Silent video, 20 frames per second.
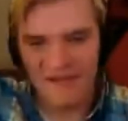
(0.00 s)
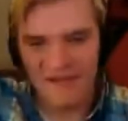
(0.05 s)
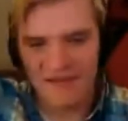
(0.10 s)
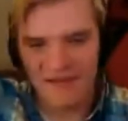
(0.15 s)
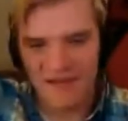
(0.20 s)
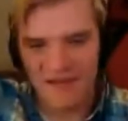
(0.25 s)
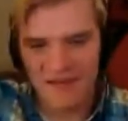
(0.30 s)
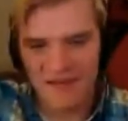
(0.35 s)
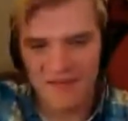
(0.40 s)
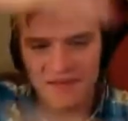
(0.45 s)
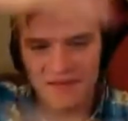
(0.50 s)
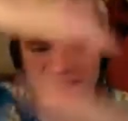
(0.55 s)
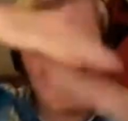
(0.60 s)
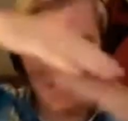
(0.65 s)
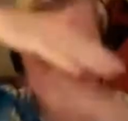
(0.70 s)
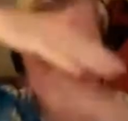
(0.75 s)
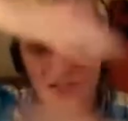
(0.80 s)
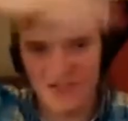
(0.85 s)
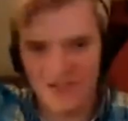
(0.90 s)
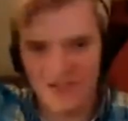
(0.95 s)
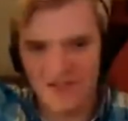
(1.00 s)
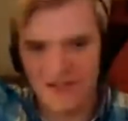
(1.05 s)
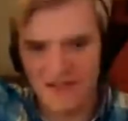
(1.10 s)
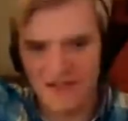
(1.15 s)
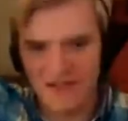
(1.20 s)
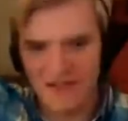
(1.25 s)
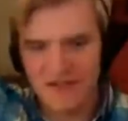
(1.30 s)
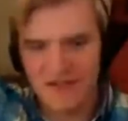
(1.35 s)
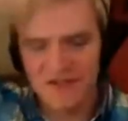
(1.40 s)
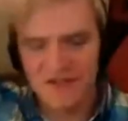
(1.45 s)
the conversation that
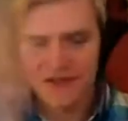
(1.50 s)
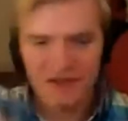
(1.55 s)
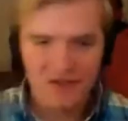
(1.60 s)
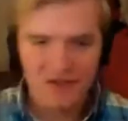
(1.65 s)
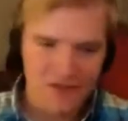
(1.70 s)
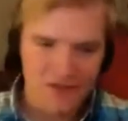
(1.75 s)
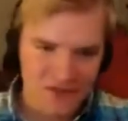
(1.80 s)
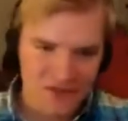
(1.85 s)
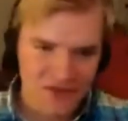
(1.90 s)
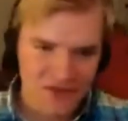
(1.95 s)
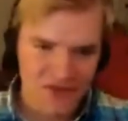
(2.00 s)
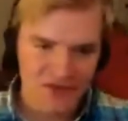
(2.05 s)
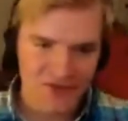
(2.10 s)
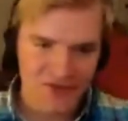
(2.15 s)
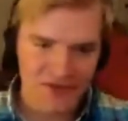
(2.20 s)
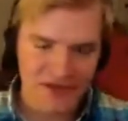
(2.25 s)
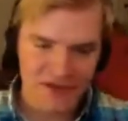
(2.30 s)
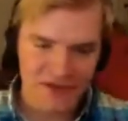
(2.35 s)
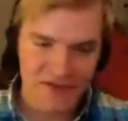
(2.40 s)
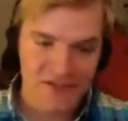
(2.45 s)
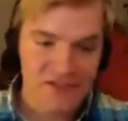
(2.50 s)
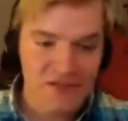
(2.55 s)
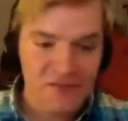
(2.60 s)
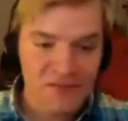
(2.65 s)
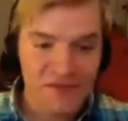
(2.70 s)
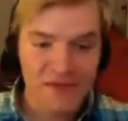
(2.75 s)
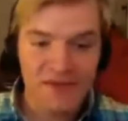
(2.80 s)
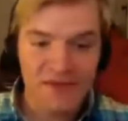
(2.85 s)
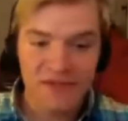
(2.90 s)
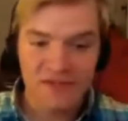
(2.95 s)
occurred around it. So
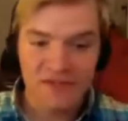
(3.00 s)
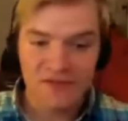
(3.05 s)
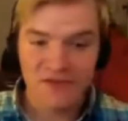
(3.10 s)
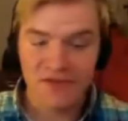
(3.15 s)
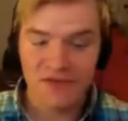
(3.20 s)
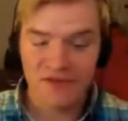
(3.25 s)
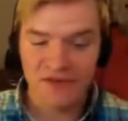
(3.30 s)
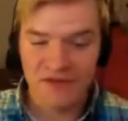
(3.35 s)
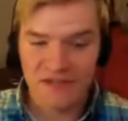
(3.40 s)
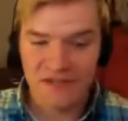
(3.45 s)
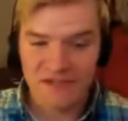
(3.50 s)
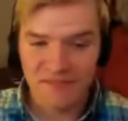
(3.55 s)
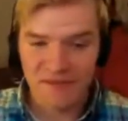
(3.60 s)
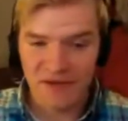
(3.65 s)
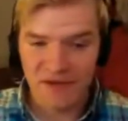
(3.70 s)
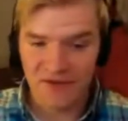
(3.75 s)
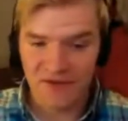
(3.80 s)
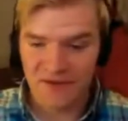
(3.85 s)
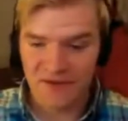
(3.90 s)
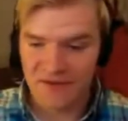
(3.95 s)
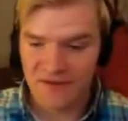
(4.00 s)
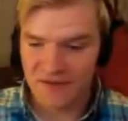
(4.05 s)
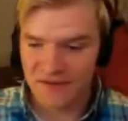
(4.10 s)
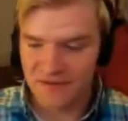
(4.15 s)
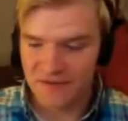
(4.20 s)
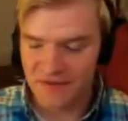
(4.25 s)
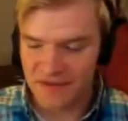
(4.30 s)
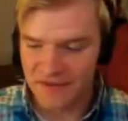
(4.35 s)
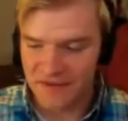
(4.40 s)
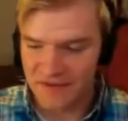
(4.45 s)
maybe Twitter is better than
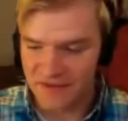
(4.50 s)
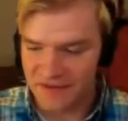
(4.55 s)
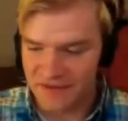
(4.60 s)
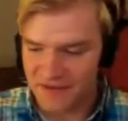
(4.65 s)
I think it